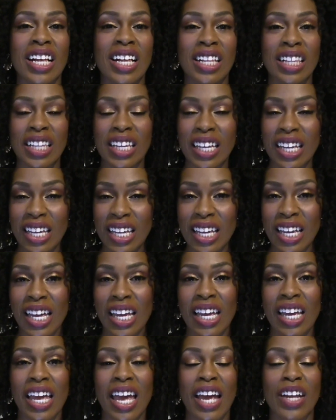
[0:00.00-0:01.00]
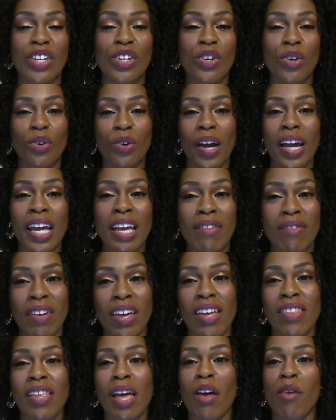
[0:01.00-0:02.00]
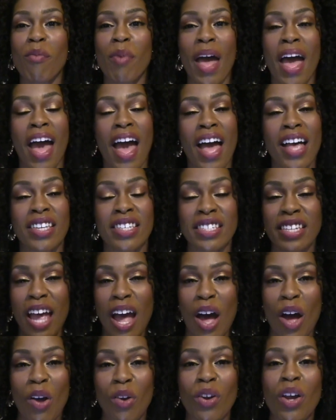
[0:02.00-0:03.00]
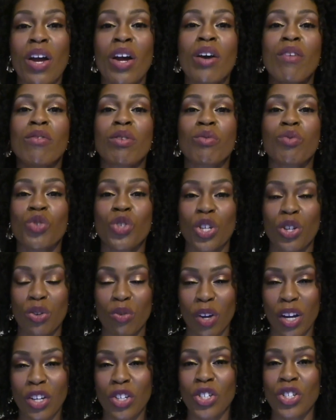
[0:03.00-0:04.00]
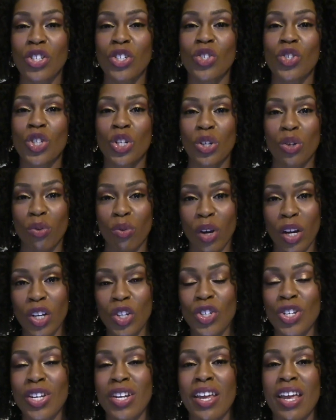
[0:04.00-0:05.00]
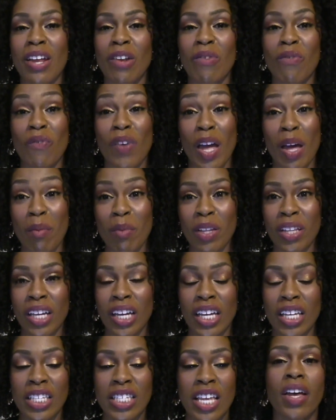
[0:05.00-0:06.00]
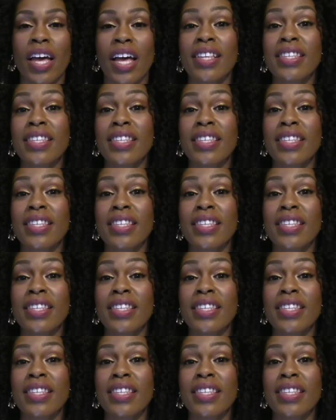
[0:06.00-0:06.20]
clinging, and craving that pass down from generation to generation in families.